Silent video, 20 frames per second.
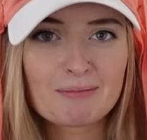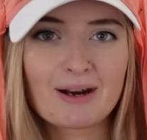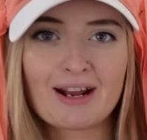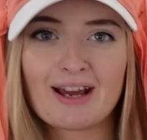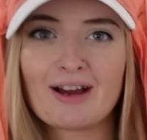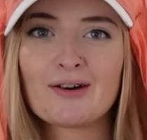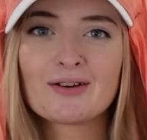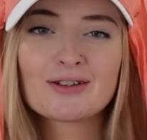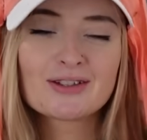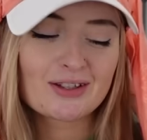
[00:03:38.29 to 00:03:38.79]
But
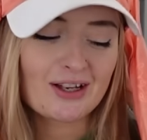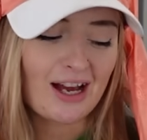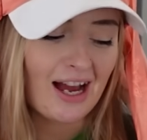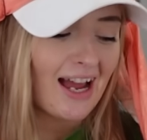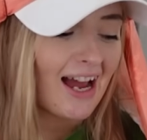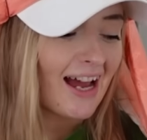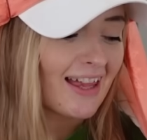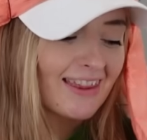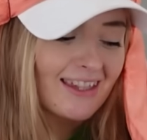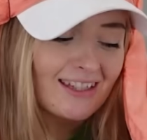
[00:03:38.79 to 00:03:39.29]
I
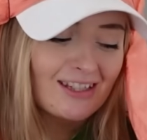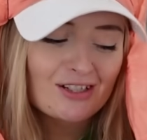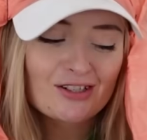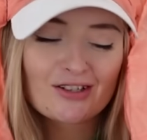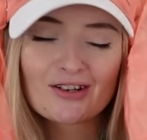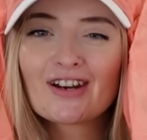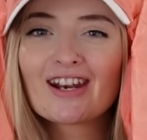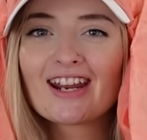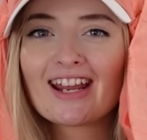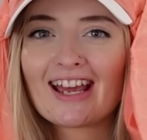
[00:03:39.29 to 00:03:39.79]
had this
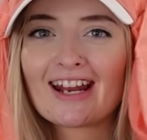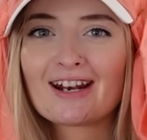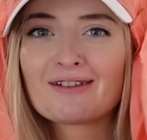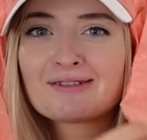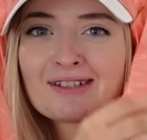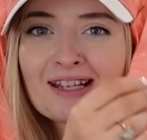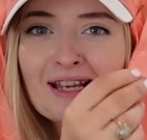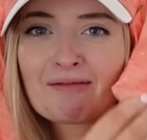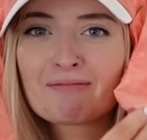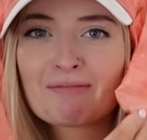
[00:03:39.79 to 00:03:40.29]
chunni, and it
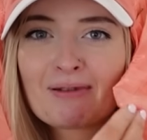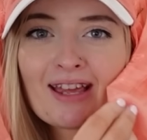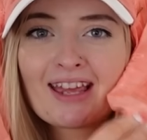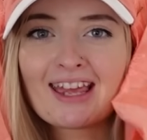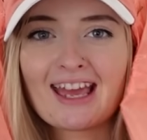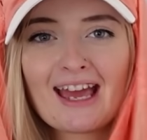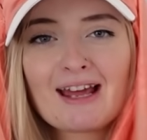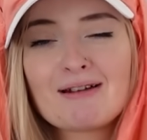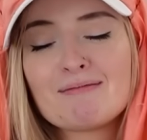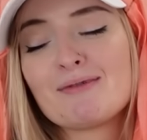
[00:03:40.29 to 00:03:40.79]
was, like,
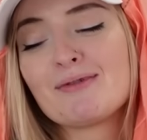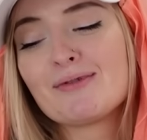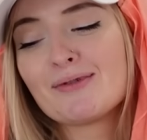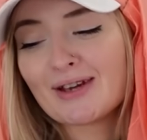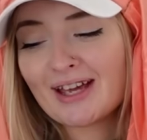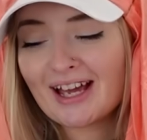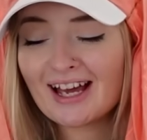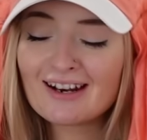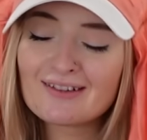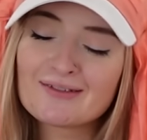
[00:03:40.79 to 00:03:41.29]
pink and blue.
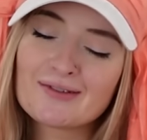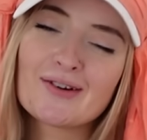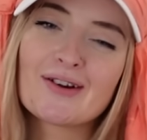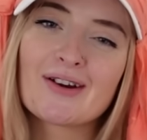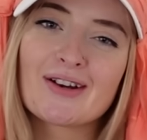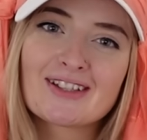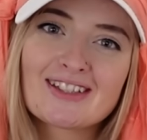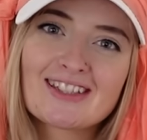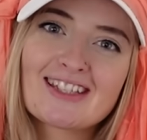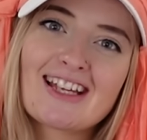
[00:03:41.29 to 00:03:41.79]
It kind of works.